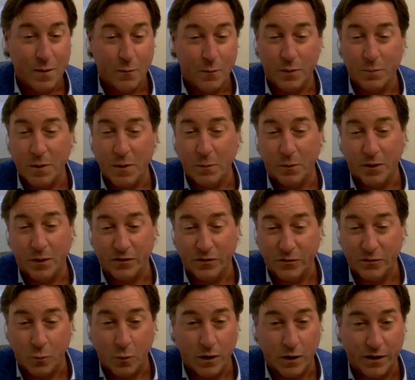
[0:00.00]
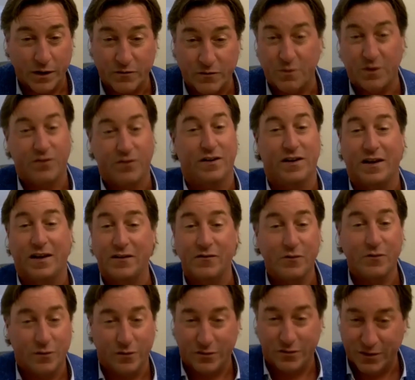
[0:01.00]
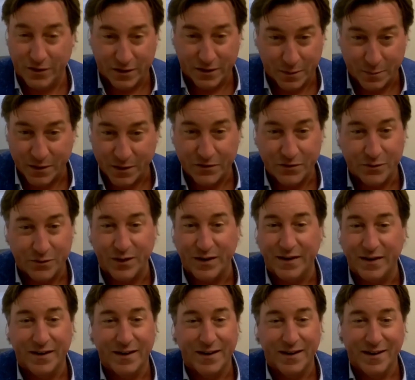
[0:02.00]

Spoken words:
bringing people that just want express an interest to come into it.